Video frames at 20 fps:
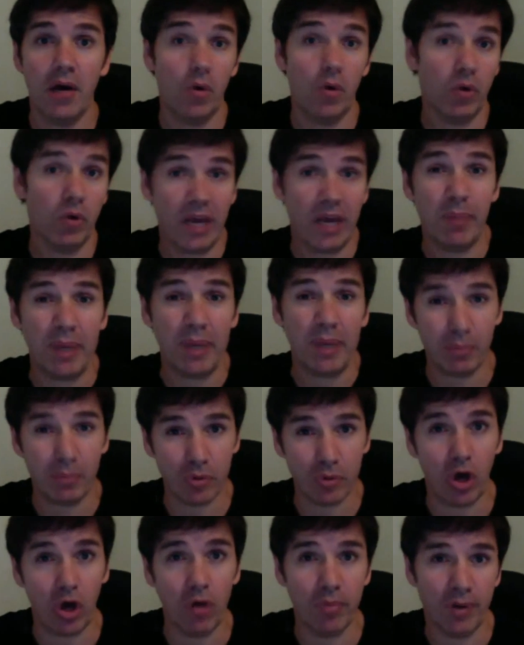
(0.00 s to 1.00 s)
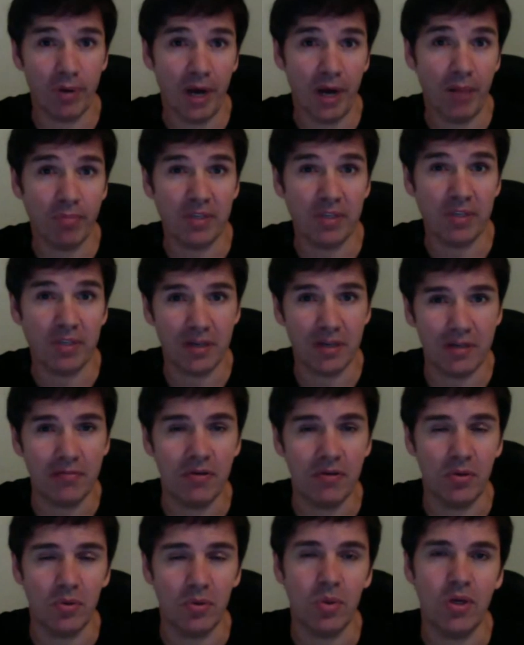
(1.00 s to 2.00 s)
or get people to open up and
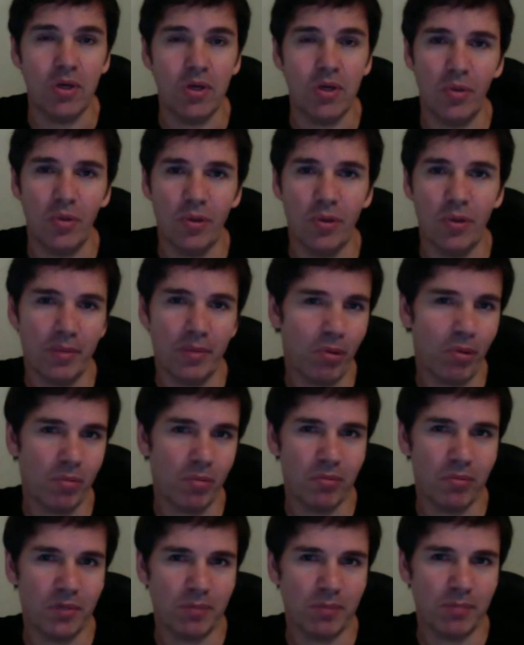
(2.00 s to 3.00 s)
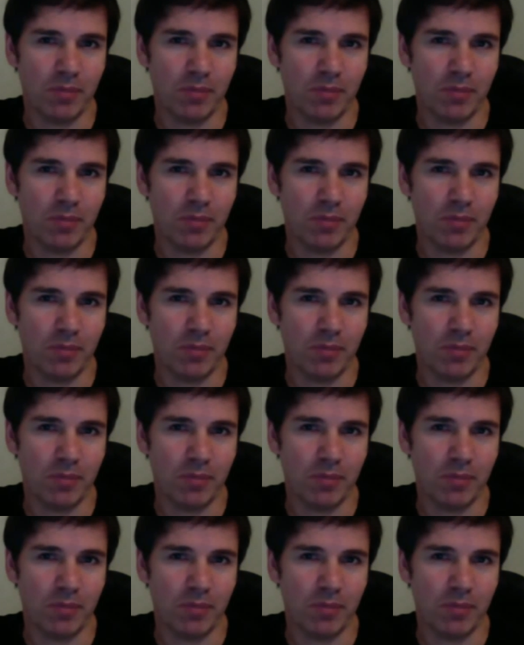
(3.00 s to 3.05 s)
tell you what their problem is,